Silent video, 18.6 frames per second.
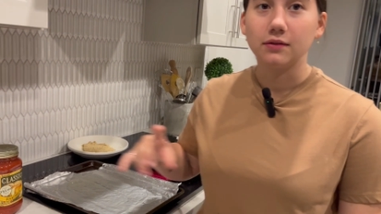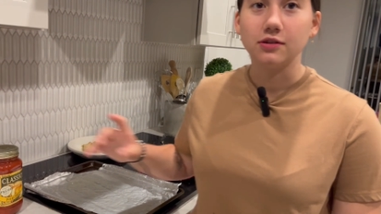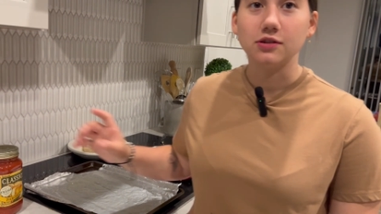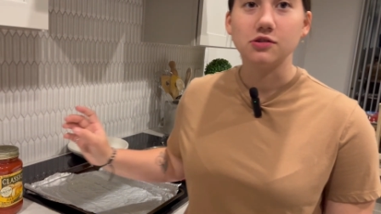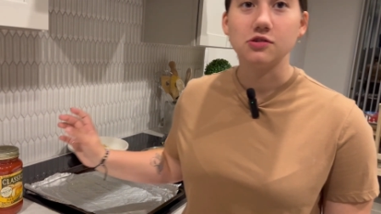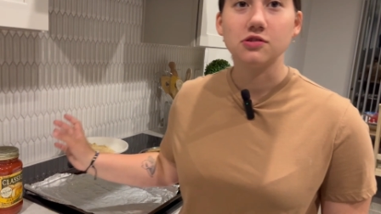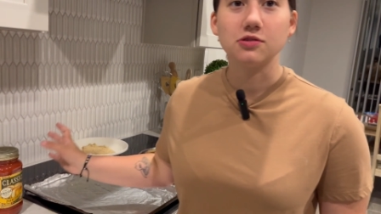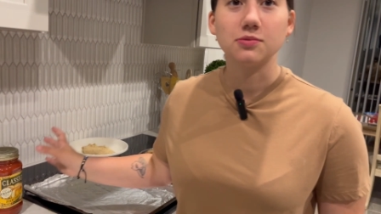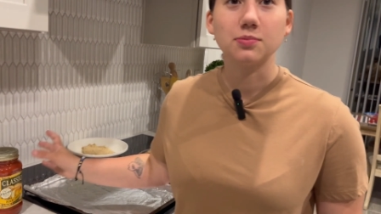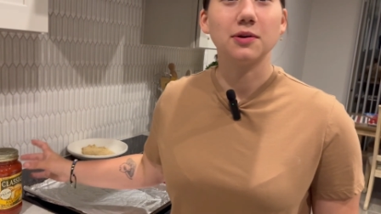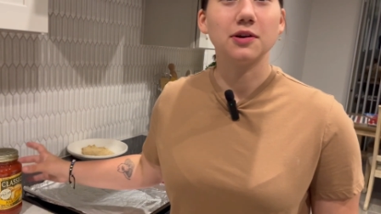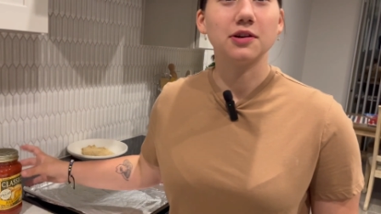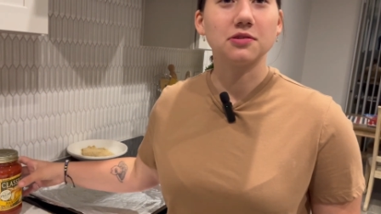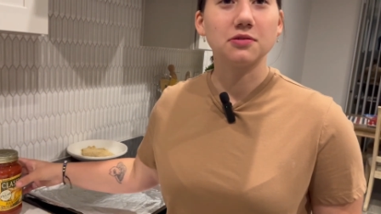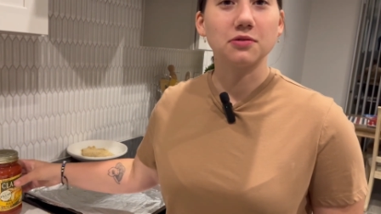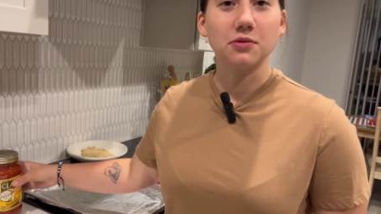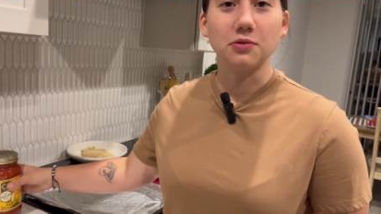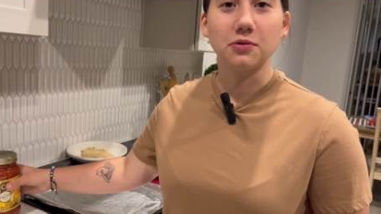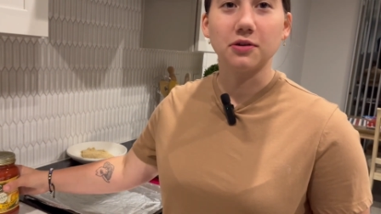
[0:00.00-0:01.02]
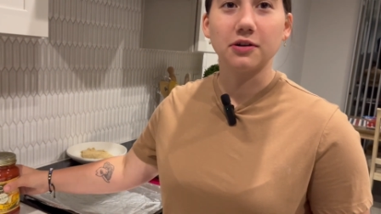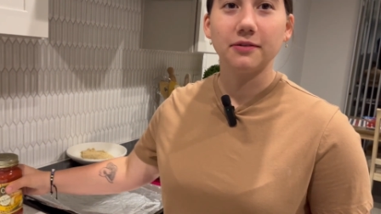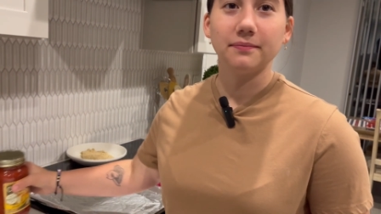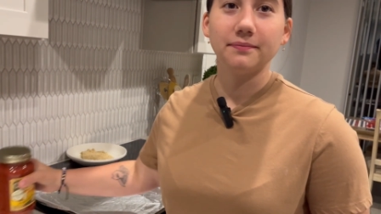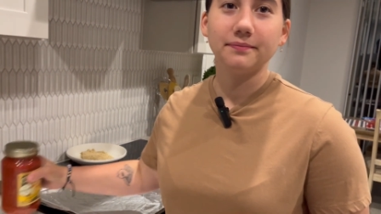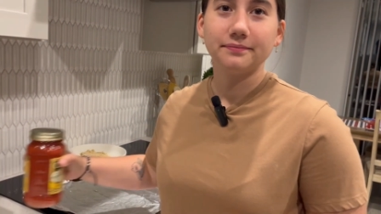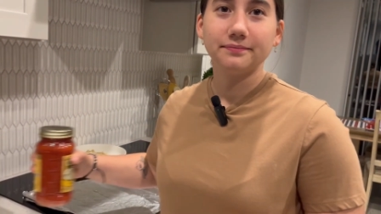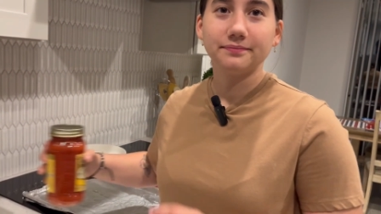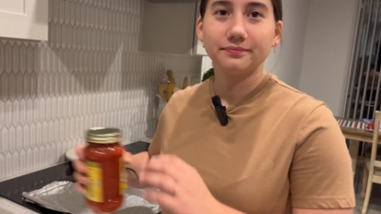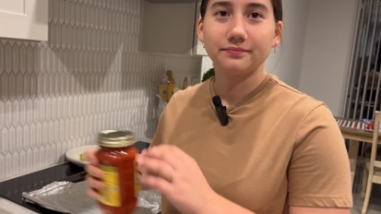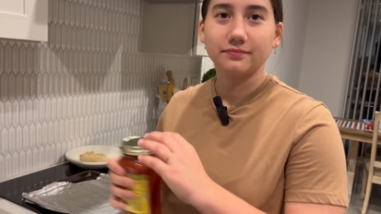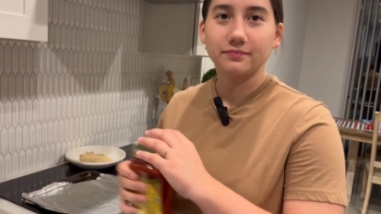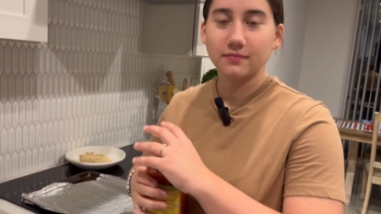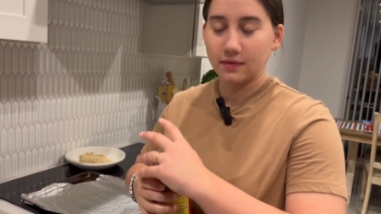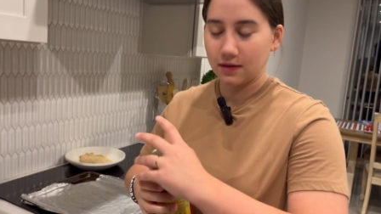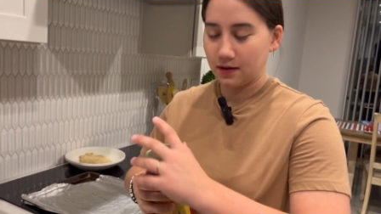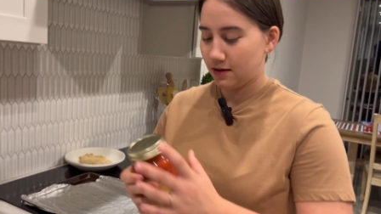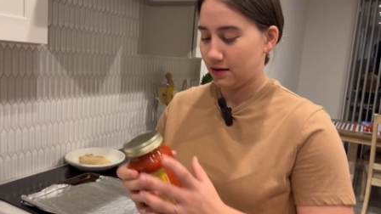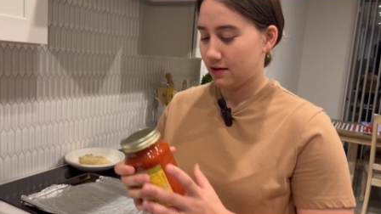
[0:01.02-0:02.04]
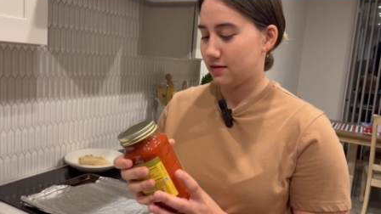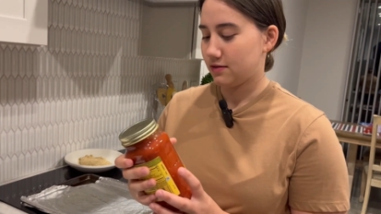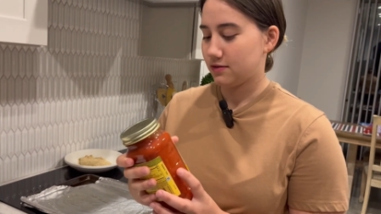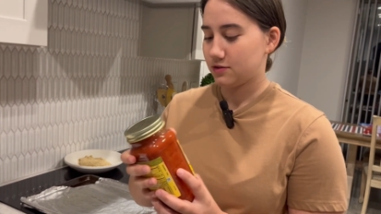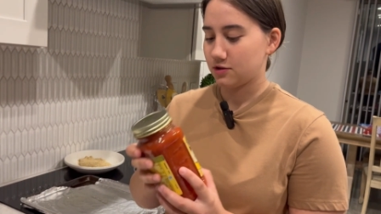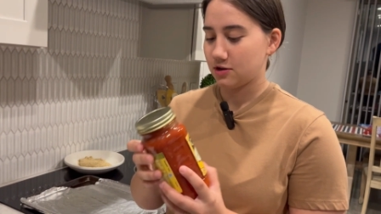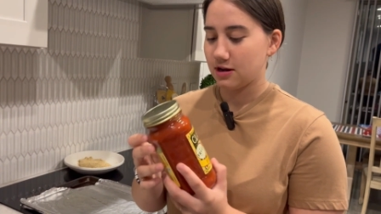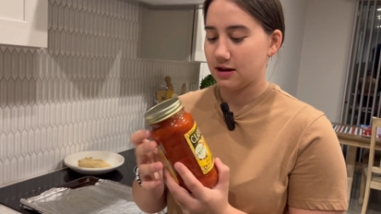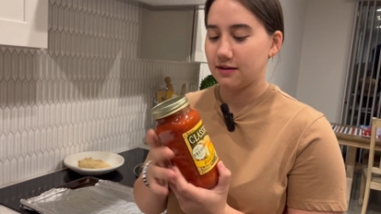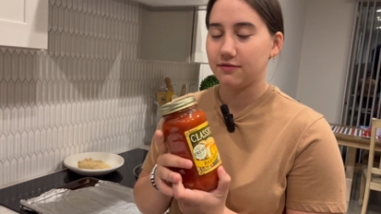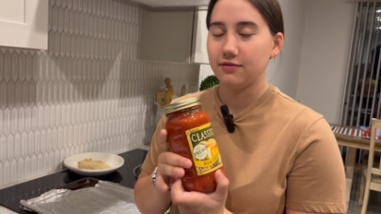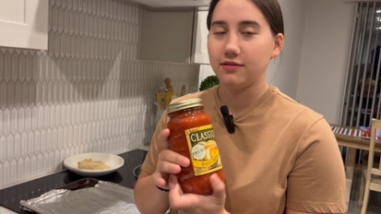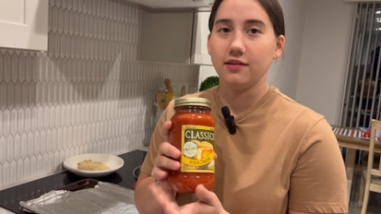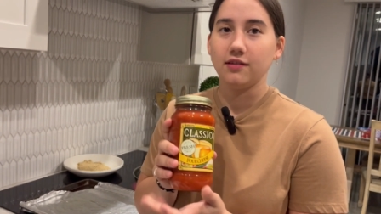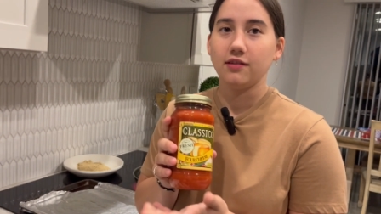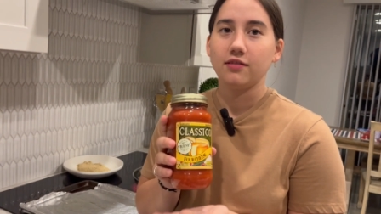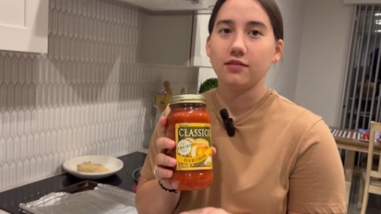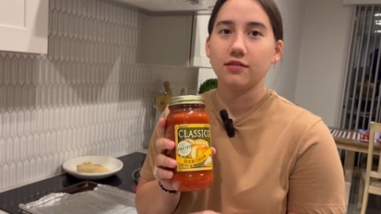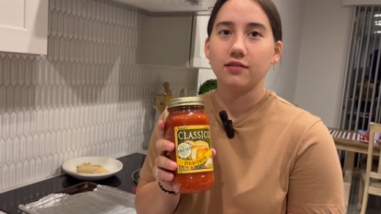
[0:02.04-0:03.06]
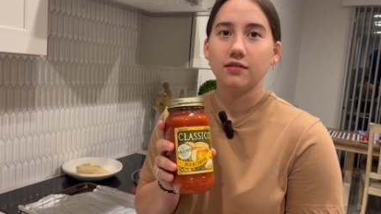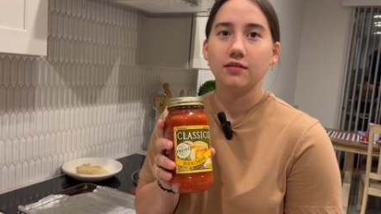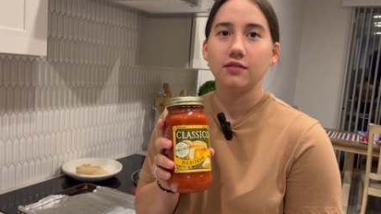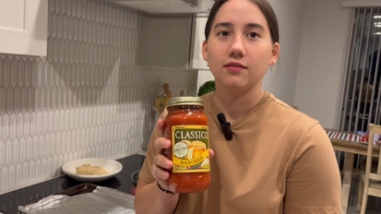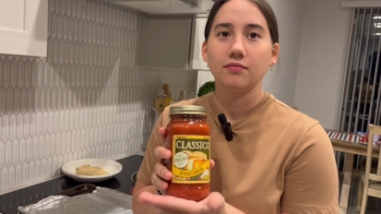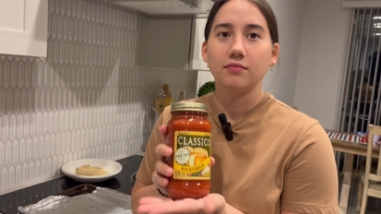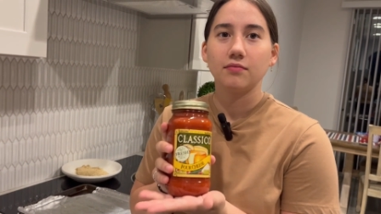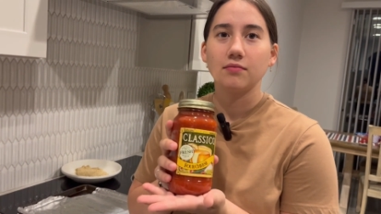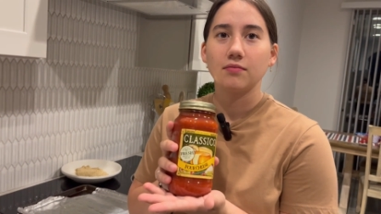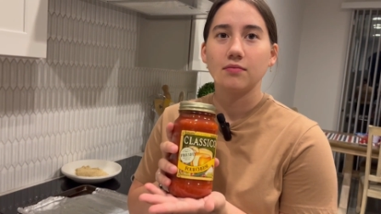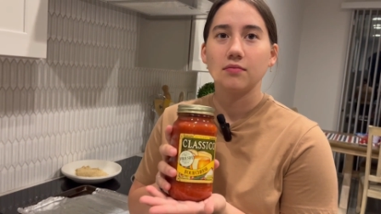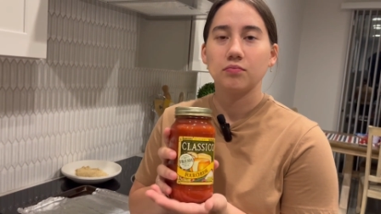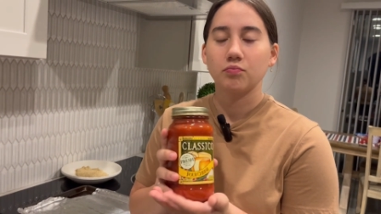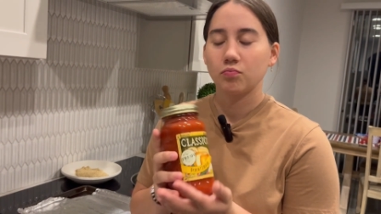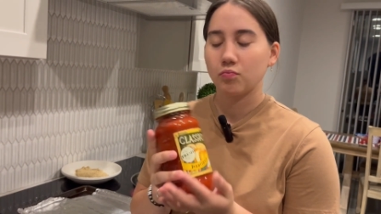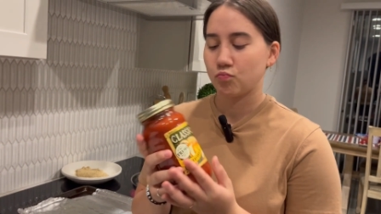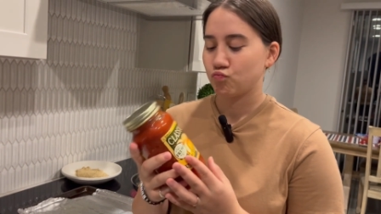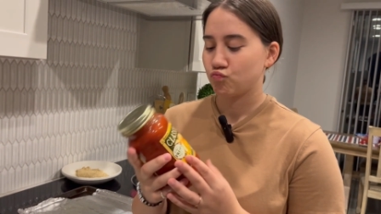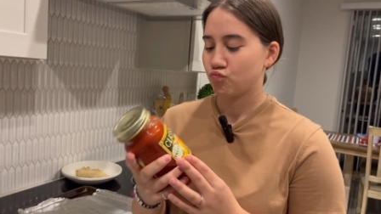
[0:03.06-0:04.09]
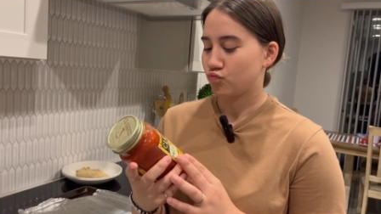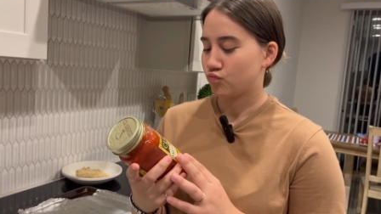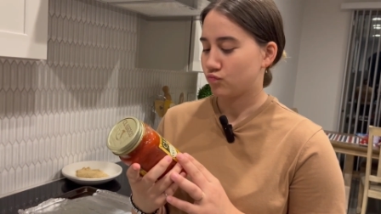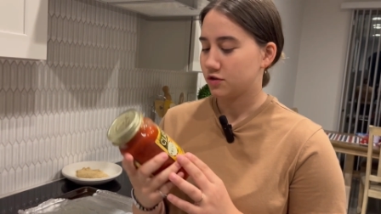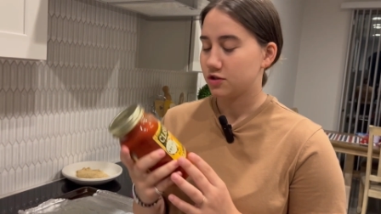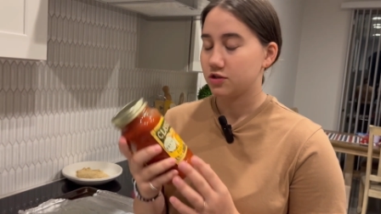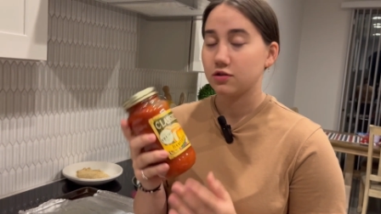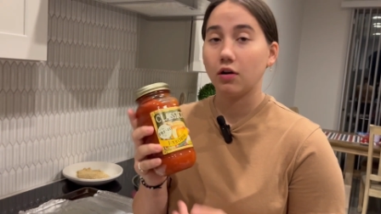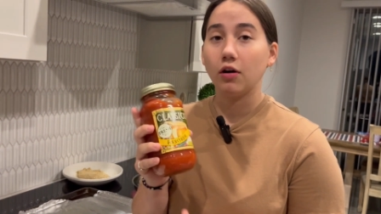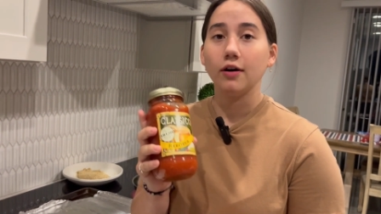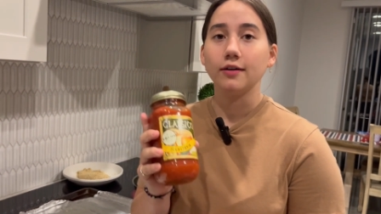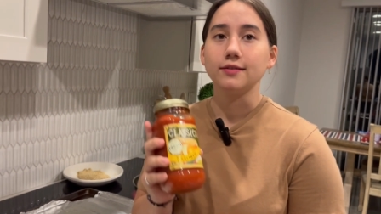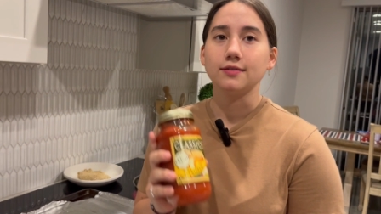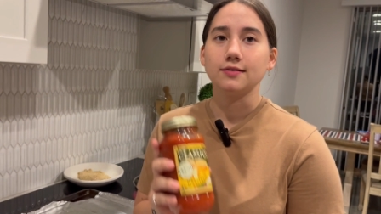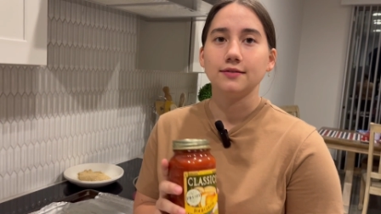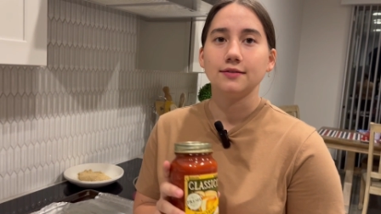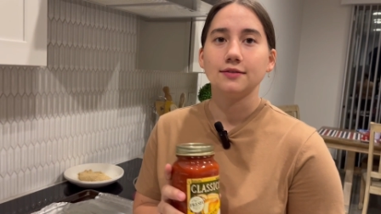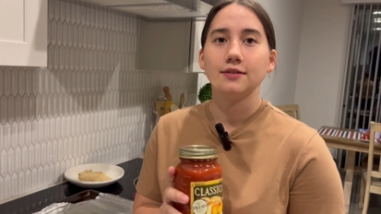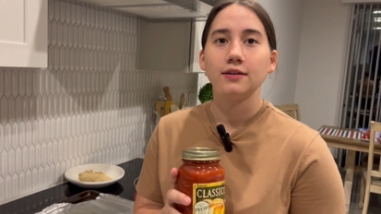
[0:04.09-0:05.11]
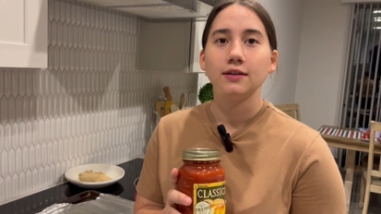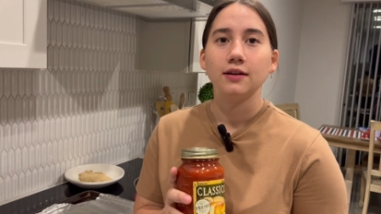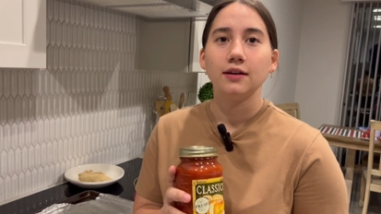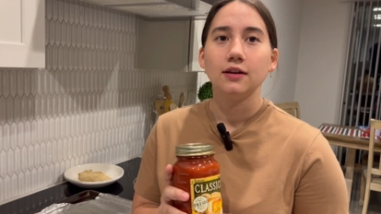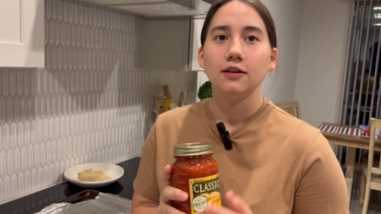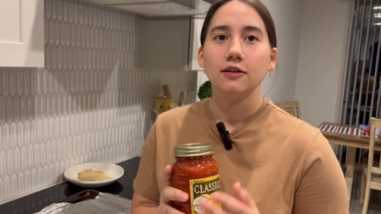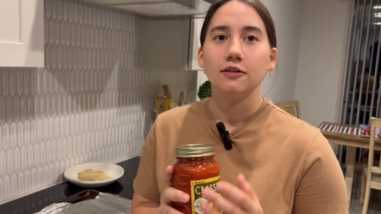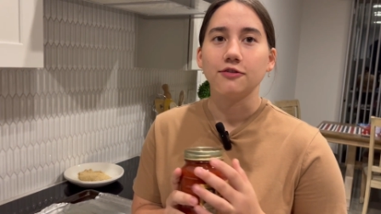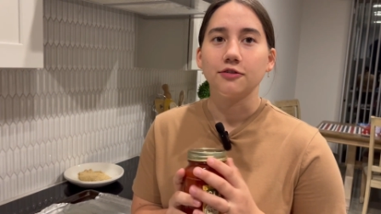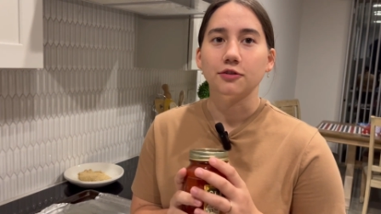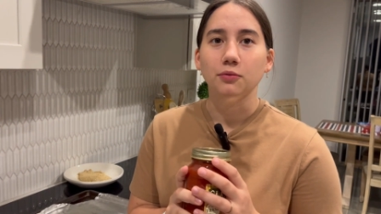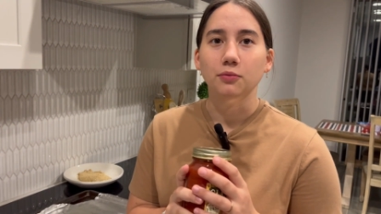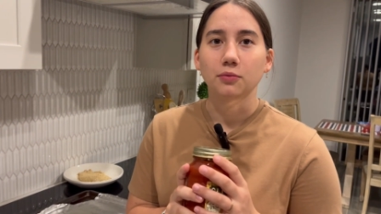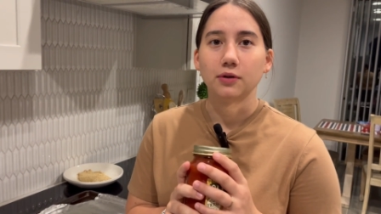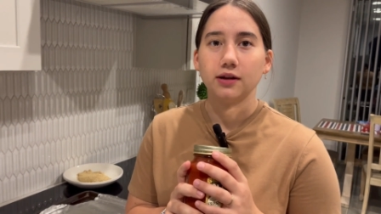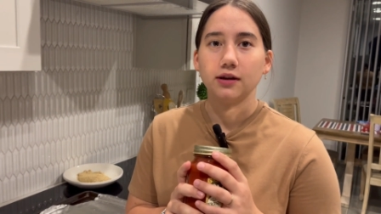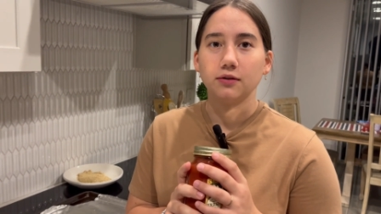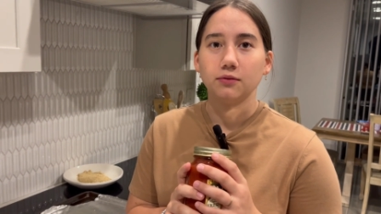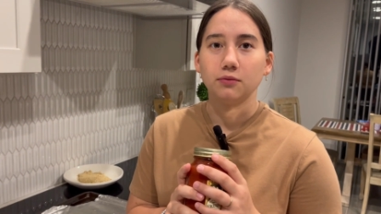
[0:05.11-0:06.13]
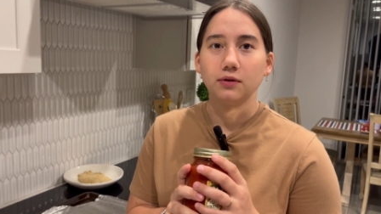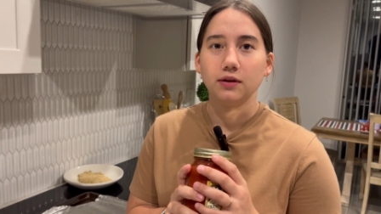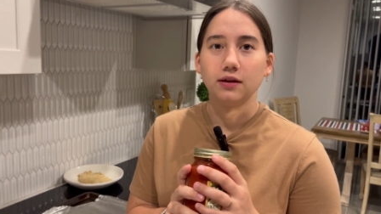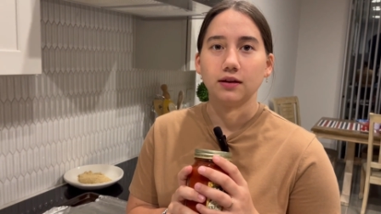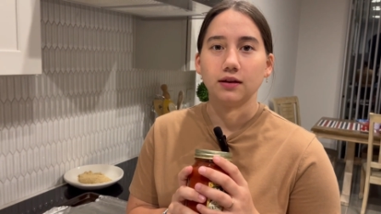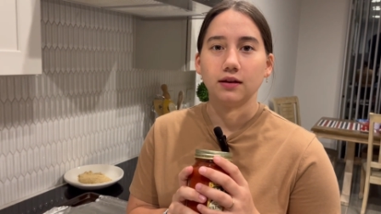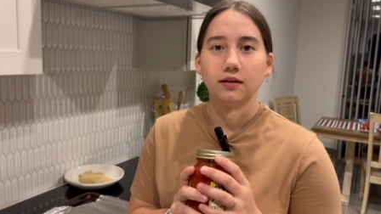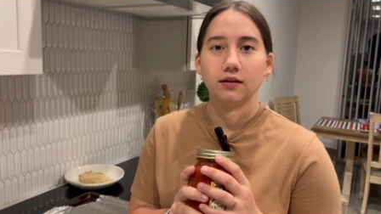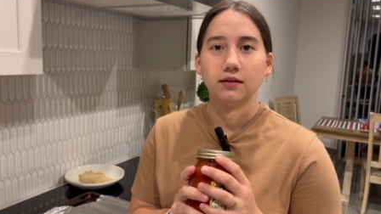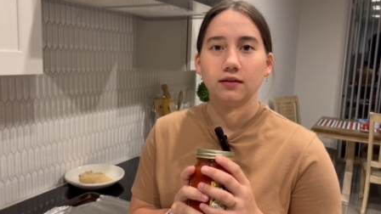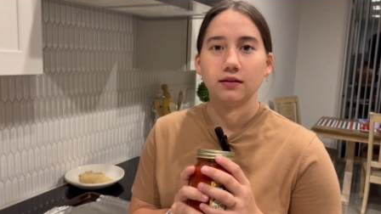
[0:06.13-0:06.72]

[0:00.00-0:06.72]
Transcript: You just press record. So I had this sauce for when we